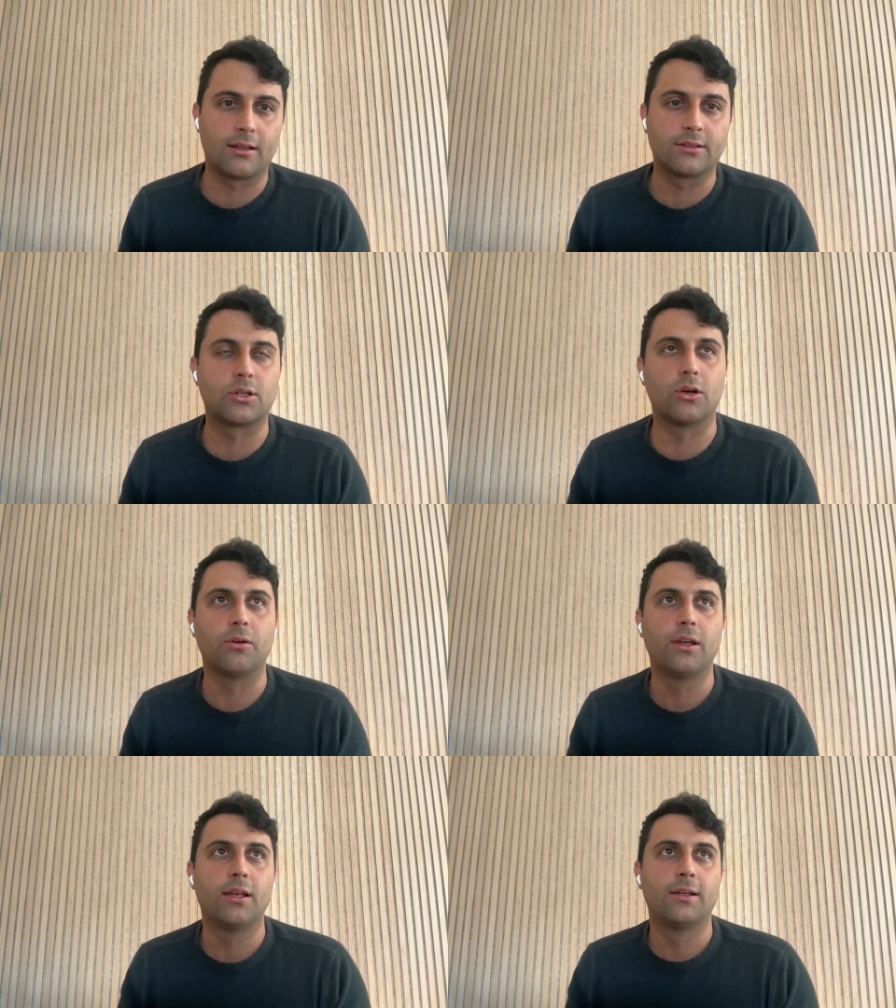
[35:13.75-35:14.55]
So
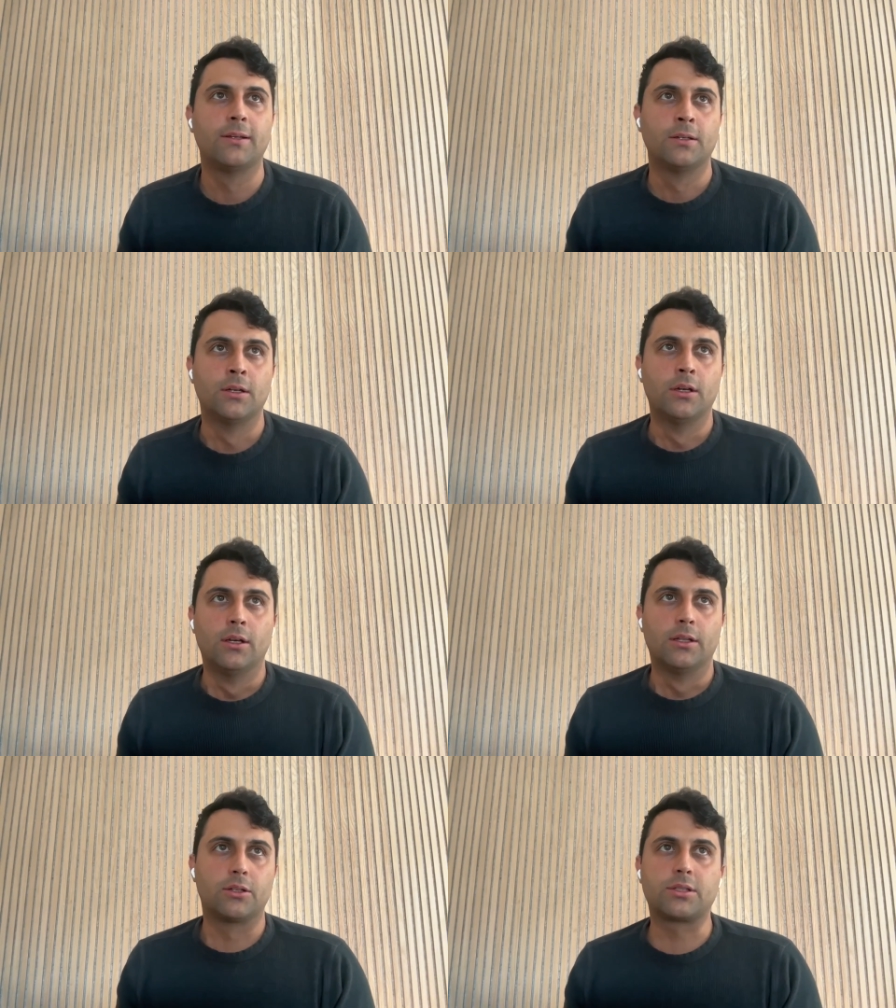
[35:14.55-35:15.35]

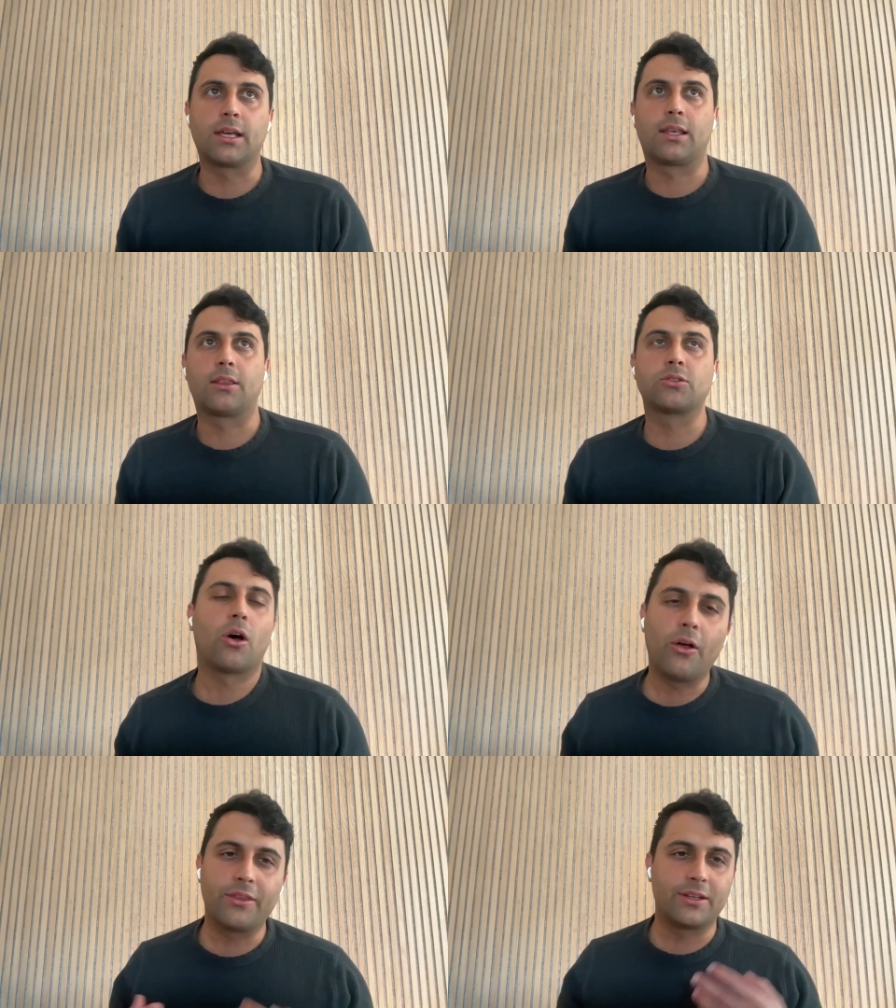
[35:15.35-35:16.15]
there's
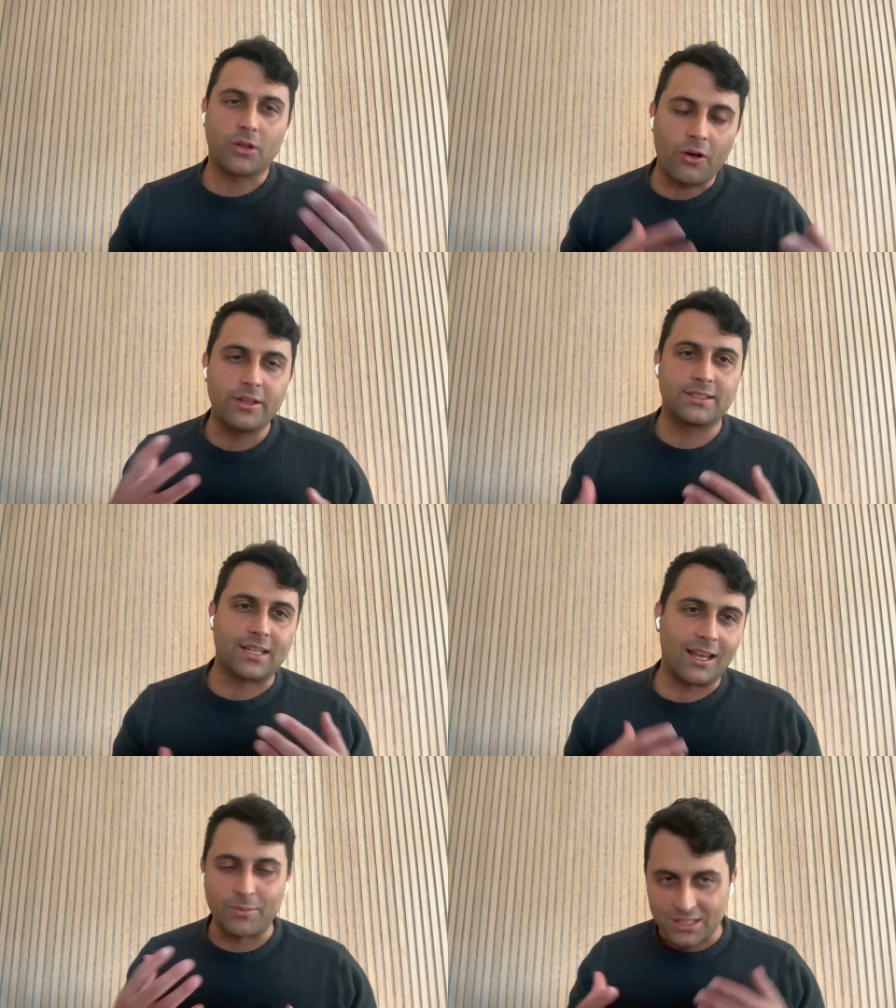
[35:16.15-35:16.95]
all these
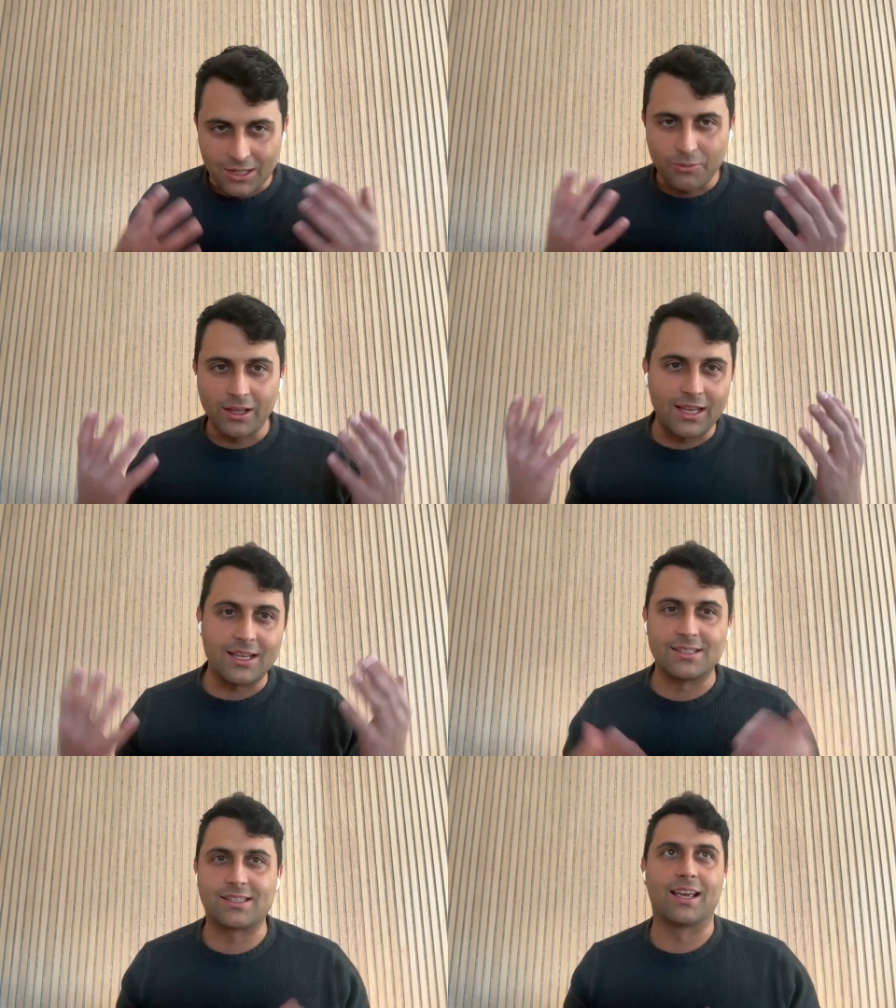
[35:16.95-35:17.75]
dynamics. It really
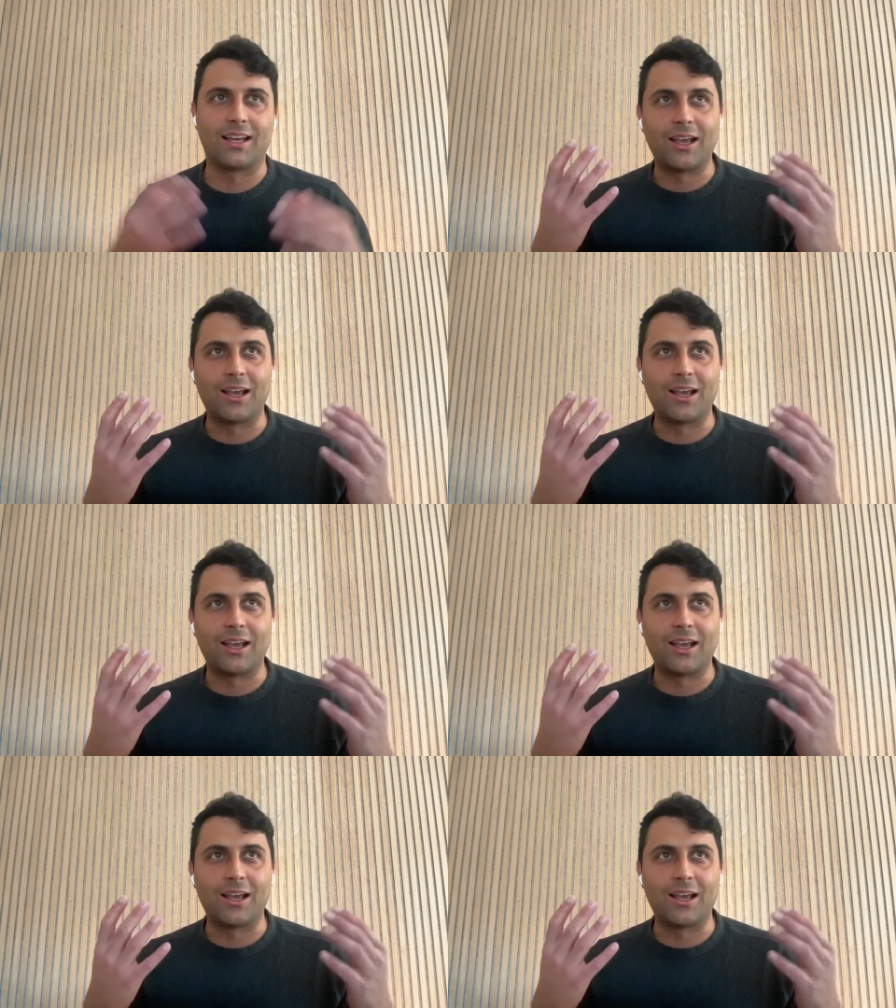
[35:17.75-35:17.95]
is like